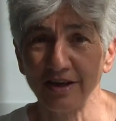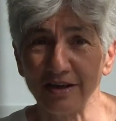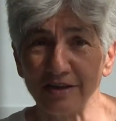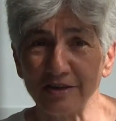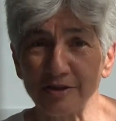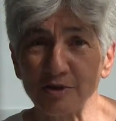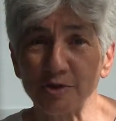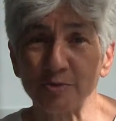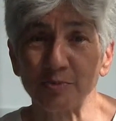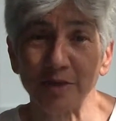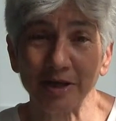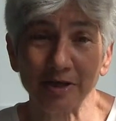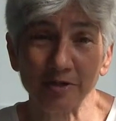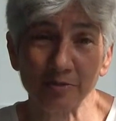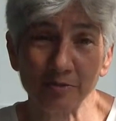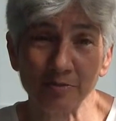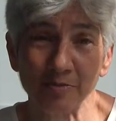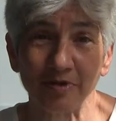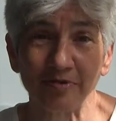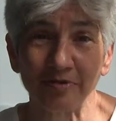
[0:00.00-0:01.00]
uh, the
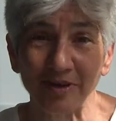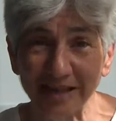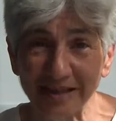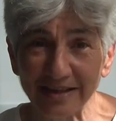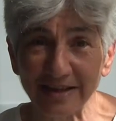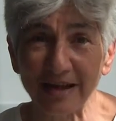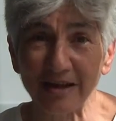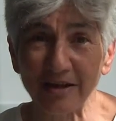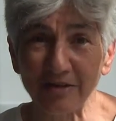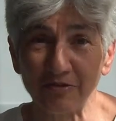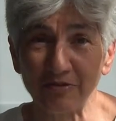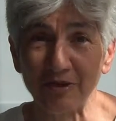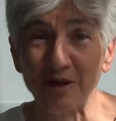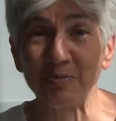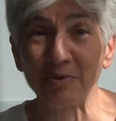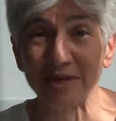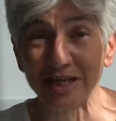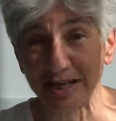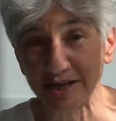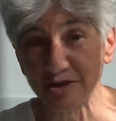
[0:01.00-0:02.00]
spectrum of, of,
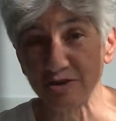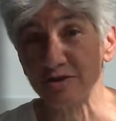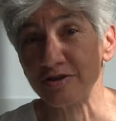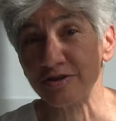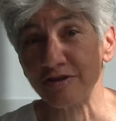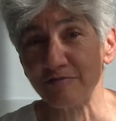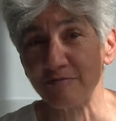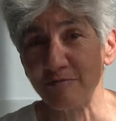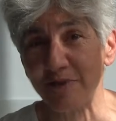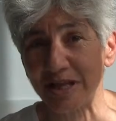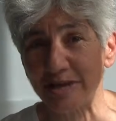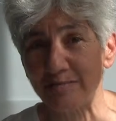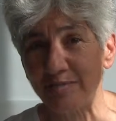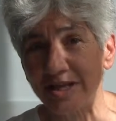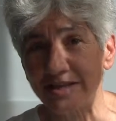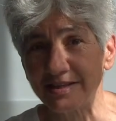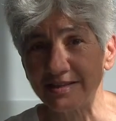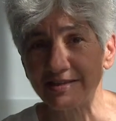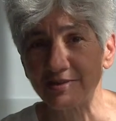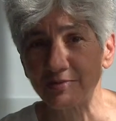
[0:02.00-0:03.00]
applications of
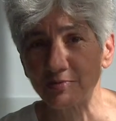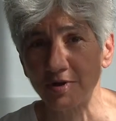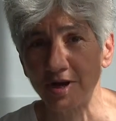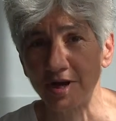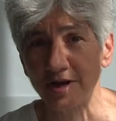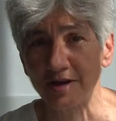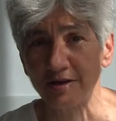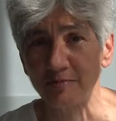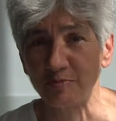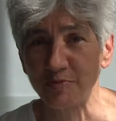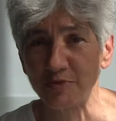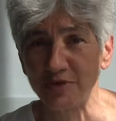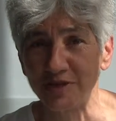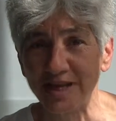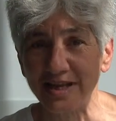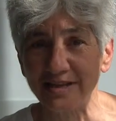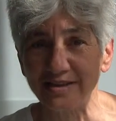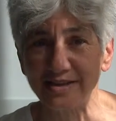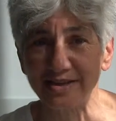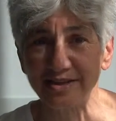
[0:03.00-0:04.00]
mathematics we are
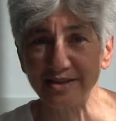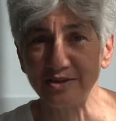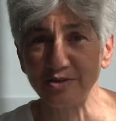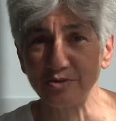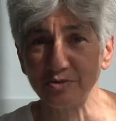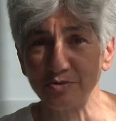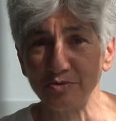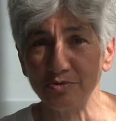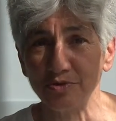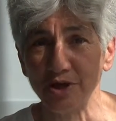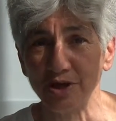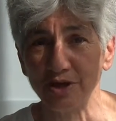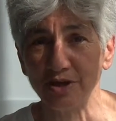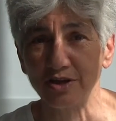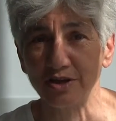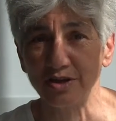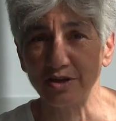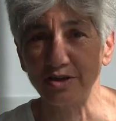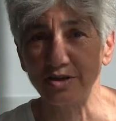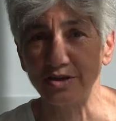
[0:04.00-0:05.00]
presenting to
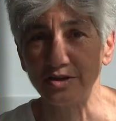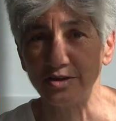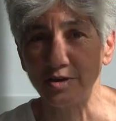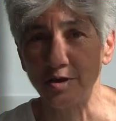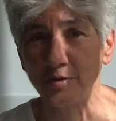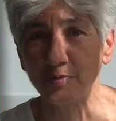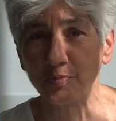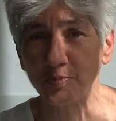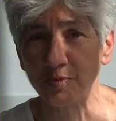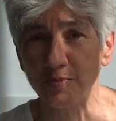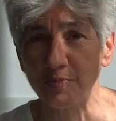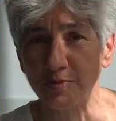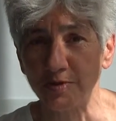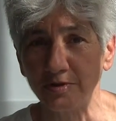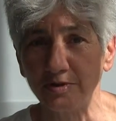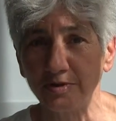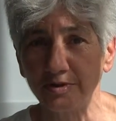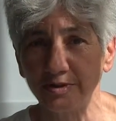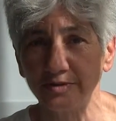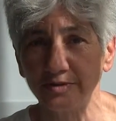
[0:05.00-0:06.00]
uh, young people.